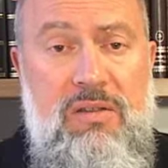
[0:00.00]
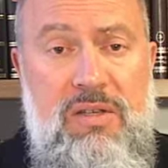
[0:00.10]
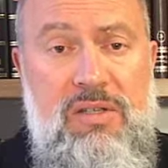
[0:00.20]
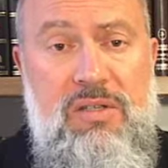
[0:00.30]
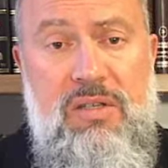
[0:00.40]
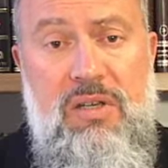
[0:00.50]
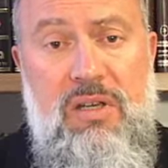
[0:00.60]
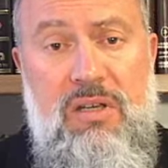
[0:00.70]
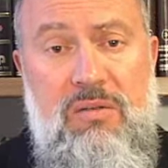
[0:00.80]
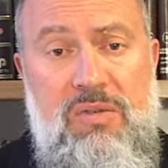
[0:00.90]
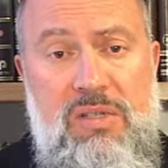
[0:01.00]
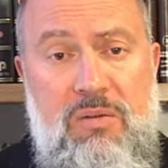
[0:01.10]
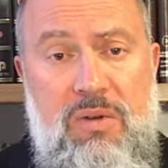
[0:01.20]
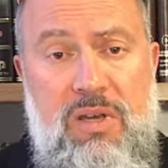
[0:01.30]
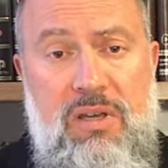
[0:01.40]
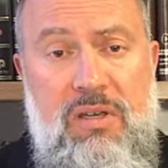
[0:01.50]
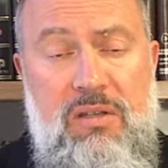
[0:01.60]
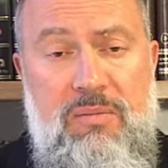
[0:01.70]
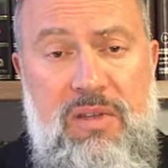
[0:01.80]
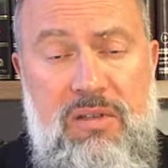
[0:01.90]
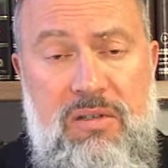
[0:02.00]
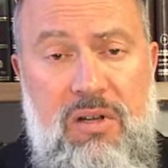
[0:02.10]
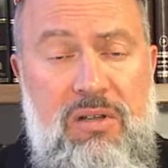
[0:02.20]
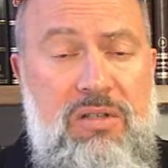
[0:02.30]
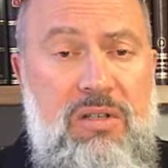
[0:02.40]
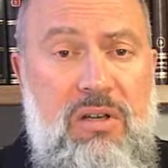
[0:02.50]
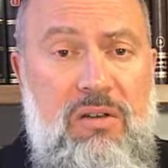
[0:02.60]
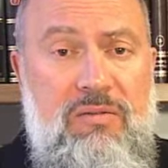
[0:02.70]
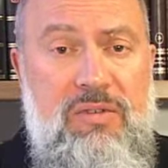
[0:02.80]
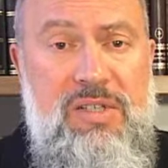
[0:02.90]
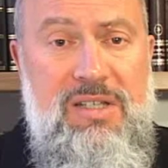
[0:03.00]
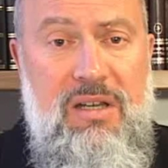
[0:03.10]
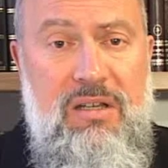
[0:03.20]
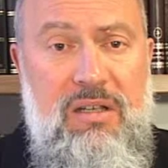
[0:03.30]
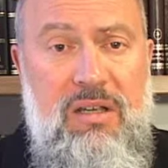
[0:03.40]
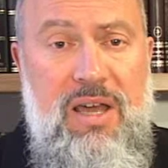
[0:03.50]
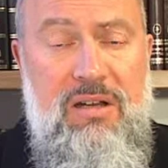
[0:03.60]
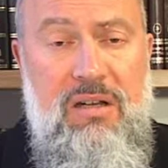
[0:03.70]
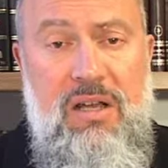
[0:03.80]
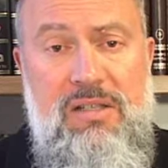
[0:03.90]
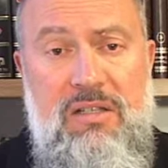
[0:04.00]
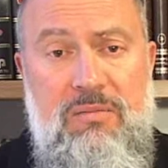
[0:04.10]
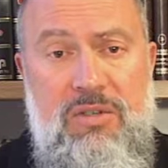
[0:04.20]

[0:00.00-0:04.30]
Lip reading: This was the way, the methodology of studying, analyzing the